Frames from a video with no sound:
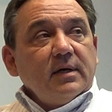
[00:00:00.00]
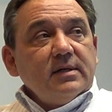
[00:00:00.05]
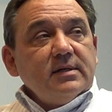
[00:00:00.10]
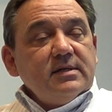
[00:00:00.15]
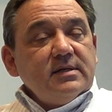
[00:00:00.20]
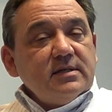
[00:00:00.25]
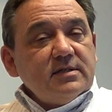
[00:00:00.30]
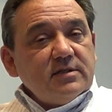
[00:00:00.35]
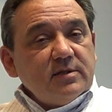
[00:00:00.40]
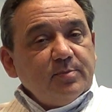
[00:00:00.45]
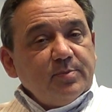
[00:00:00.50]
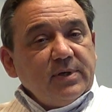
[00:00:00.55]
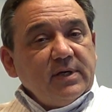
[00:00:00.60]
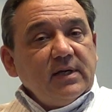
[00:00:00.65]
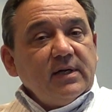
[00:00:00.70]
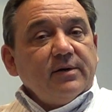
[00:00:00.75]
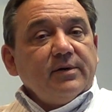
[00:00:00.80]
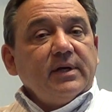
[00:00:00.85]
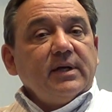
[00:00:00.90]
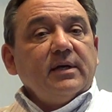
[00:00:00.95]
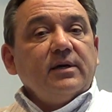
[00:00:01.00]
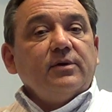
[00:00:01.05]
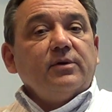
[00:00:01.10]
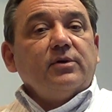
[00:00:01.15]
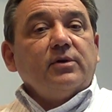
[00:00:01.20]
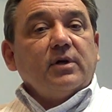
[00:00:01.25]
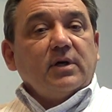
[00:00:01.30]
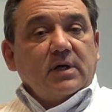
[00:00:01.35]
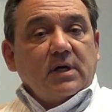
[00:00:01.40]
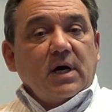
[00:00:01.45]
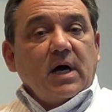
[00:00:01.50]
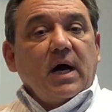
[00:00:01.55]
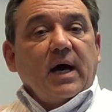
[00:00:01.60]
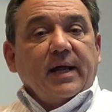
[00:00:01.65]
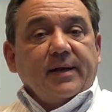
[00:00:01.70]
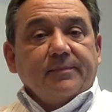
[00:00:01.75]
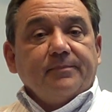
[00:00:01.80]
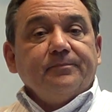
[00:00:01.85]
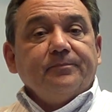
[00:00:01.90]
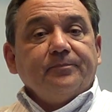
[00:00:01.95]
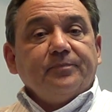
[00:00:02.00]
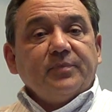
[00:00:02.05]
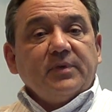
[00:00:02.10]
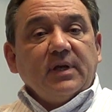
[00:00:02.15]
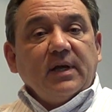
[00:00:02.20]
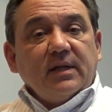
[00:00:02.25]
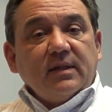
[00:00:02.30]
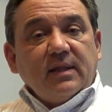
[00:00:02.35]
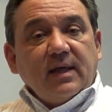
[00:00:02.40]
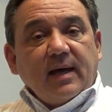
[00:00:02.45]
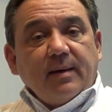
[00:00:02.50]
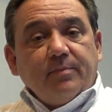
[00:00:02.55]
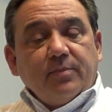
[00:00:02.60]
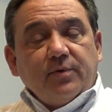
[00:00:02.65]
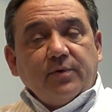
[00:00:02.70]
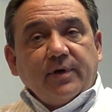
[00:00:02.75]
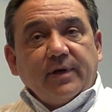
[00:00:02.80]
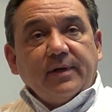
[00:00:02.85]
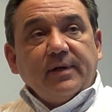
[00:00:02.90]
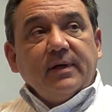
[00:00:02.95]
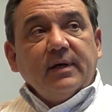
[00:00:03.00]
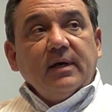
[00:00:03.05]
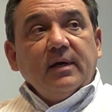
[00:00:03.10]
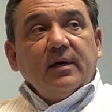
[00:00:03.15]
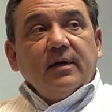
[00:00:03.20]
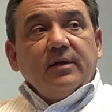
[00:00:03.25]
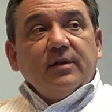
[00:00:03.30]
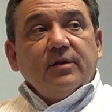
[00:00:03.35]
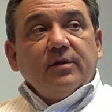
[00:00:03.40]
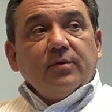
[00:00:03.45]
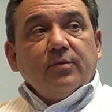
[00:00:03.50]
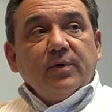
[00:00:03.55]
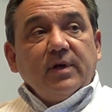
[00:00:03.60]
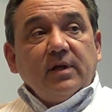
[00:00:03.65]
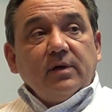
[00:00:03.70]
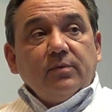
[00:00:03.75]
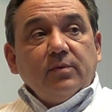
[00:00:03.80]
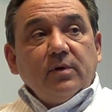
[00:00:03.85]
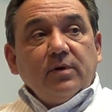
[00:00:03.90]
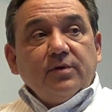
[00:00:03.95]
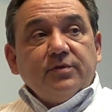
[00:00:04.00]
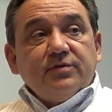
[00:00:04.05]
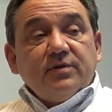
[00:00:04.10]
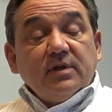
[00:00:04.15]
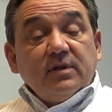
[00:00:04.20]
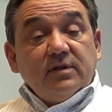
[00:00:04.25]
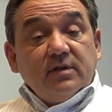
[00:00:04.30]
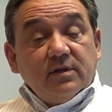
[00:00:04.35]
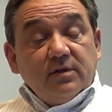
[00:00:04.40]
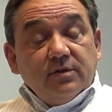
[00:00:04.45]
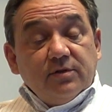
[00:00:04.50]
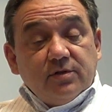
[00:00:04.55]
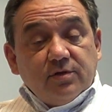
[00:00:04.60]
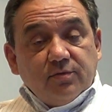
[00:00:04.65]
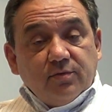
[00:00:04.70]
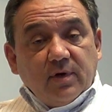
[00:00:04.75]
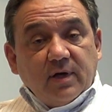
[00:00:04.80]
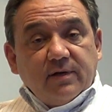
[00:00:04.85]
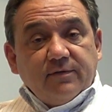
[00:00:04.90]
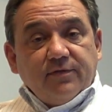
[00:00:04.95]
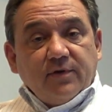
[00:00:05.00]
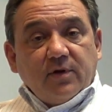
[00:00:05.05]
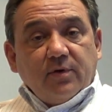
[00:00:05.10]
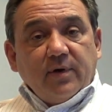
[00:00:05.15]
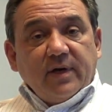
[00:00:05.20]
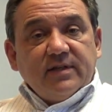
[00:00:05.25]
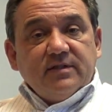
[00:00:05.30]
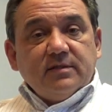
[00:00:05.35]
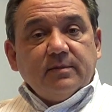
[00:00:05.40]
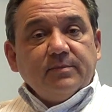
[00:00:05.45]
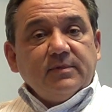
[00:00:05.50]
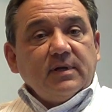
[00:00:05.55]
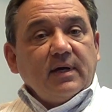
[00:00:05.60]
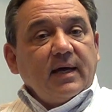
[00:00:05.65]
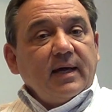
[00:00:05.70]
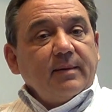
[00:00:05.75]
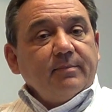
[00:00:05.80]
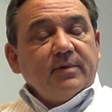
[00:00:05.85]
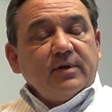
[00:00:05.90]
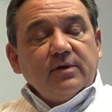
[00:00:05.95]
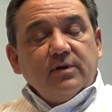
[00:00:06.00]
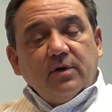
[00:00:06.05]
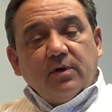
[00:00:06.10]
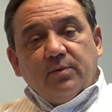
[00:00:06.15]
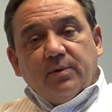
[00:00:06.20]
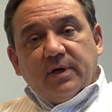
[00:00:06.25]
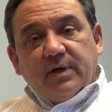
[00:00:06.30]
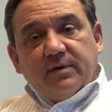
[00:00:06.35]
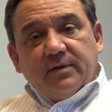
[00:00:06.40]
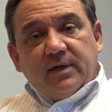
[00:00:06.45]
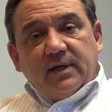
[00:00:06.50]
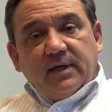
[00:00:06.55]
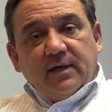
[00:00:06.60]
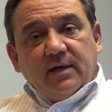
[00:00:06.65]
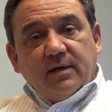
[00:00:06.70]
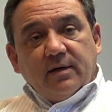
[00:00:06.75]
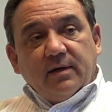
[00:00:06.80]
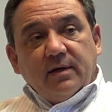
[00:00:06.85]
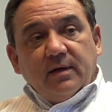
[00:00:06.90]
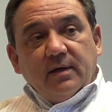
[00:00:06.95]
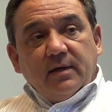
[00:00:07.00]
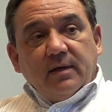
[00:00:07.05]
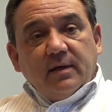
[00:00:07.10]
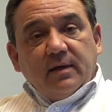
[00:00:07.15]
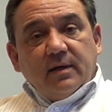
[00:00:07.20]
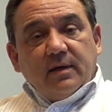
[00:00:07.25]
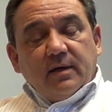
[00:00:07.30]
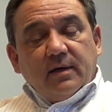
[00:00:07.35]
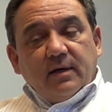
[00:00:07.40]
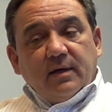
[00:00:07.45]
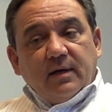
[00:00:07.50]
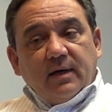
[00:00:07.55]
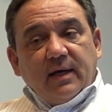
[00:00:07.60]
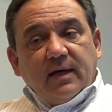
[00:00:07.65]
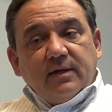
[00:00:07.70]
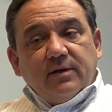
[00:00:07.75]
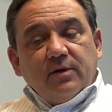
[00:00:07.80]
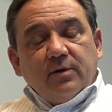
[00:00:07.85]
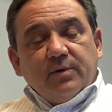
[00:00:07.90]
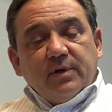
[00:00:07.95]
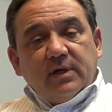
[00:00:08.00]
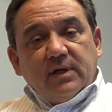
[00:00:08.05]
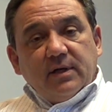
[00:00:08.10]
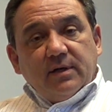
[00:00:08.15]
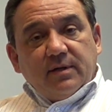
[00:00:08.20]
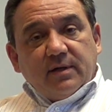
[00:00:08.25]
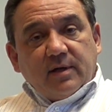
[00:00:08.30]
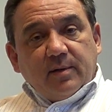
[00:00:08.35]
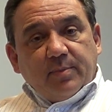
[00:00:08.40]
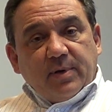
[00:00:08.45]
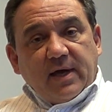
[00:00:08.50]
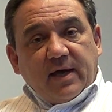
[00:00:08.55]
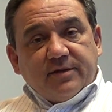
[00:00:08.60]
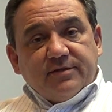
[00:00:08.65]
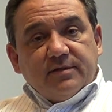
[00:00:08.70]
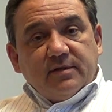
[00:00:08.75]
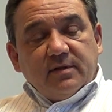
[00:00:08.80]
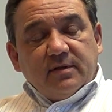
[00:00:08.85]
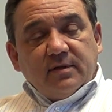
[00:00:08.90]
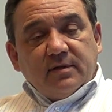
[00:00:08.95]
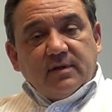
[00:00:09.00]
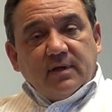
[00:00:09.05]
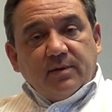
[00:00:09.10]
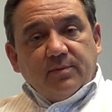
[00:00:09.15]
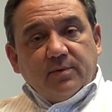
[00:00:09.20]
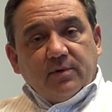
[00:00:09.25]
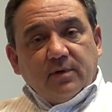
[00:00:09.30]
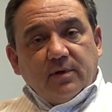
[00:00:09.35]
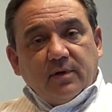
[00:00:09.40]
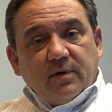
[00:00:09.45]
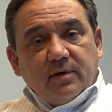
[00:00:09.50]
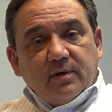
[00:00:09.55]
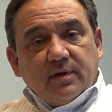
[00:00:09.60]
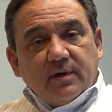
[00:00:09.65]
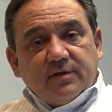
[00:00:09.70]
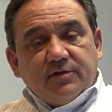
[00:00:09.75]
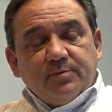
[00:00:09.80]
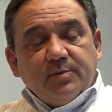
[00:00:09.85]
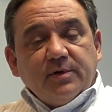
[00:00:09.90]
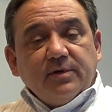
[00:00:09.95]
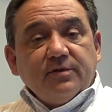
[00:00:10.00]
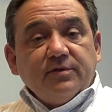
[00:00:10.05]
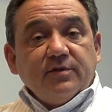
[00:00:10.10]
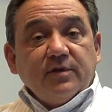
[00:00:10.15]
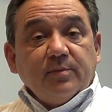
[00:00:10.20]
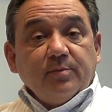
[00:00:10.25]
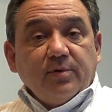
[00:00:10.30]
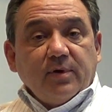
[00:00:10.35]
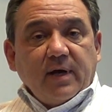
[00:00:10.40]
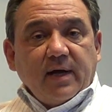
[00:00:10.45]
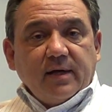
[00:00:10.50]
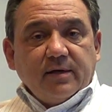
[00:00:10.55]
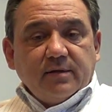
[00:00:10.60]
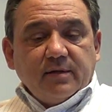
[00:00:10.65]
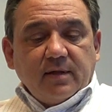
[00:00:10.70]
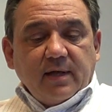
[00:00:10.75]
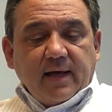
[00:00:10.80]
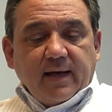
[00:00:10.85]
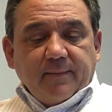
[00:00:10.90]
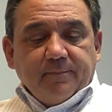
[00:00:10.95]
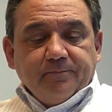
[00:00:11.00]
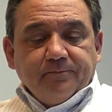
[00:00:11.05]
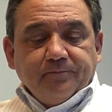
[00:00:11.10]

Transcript: disappearing or gone at that point. The railroads continued to run for quite some time, but nowhere near the capacity that they were experiencing prior to that.